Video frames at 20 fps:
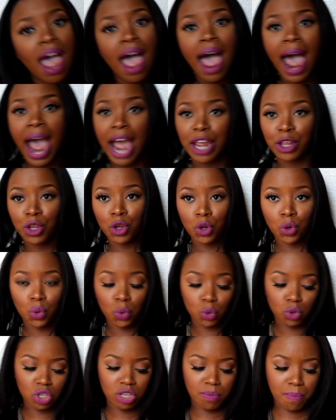I
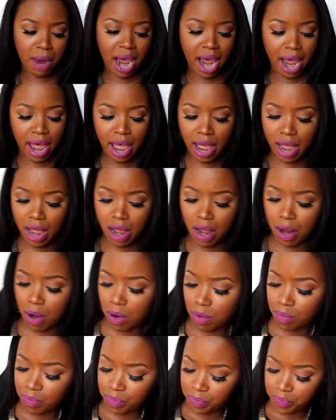used my
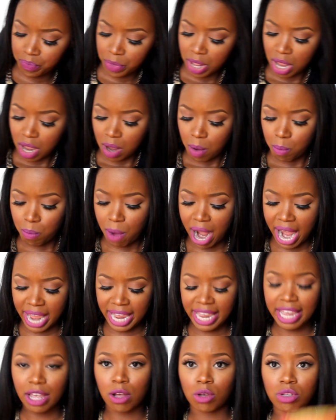my
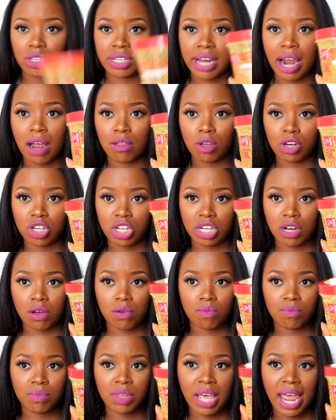Eco Styler
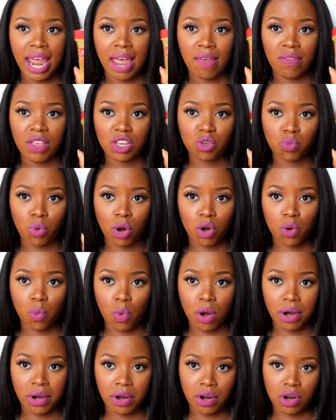gel, and this worked
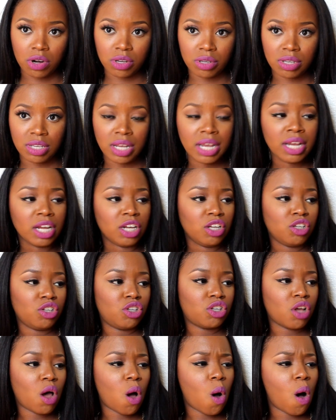wonders.
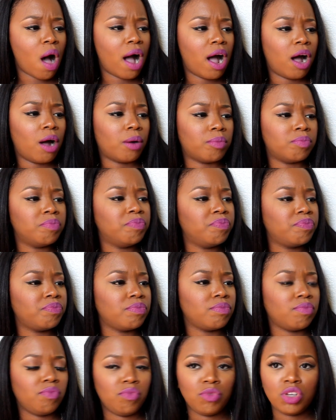So
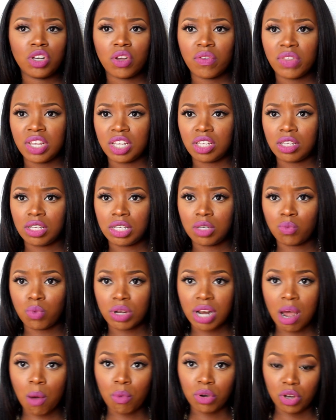you know, this is
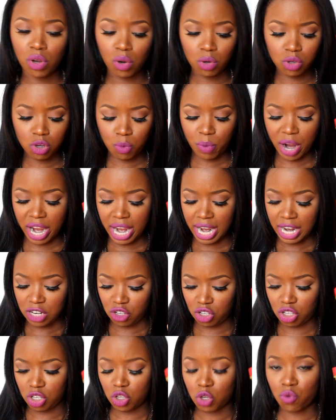what I would use on my
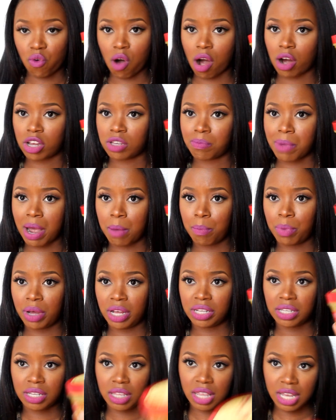edges as far as my
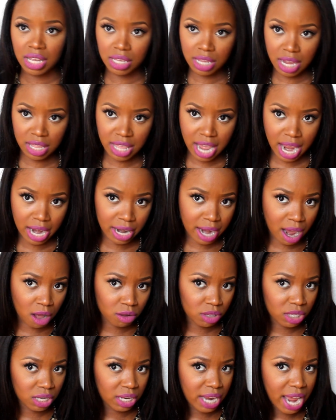buns and things like that.
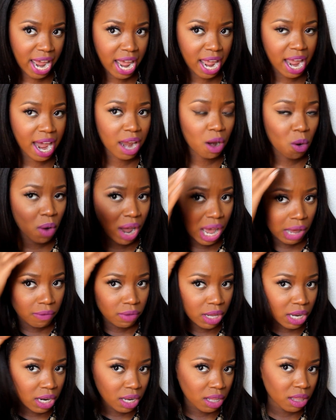Now today I don't have
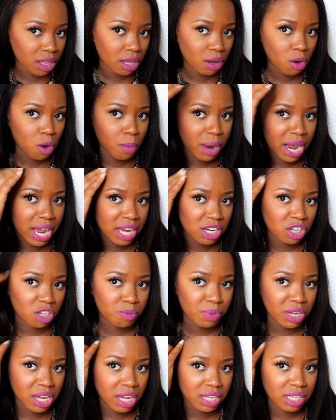anything on my edges
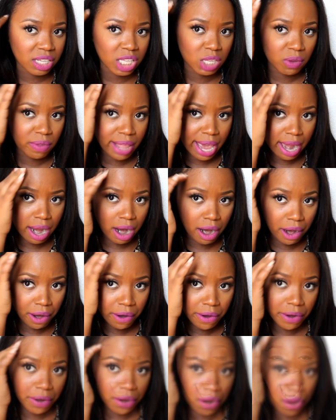because it's flat
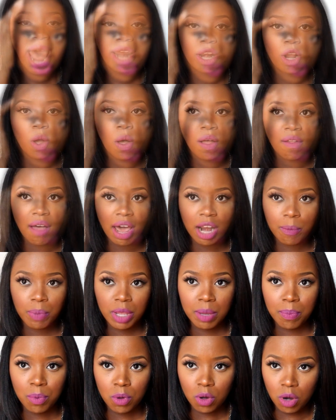iron. I know a lot of
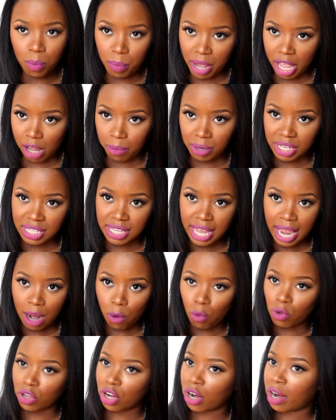people may be
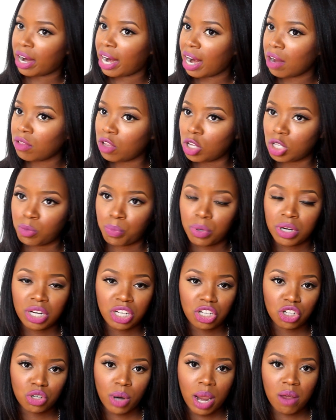saying, well, your hair looks
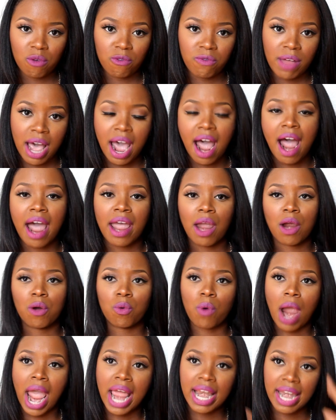pretty straight flat
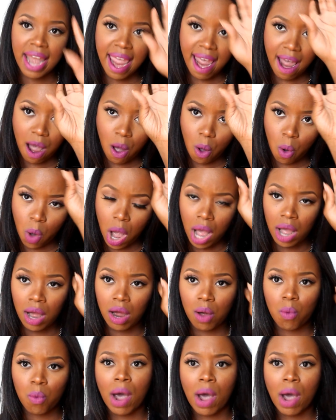iron right now.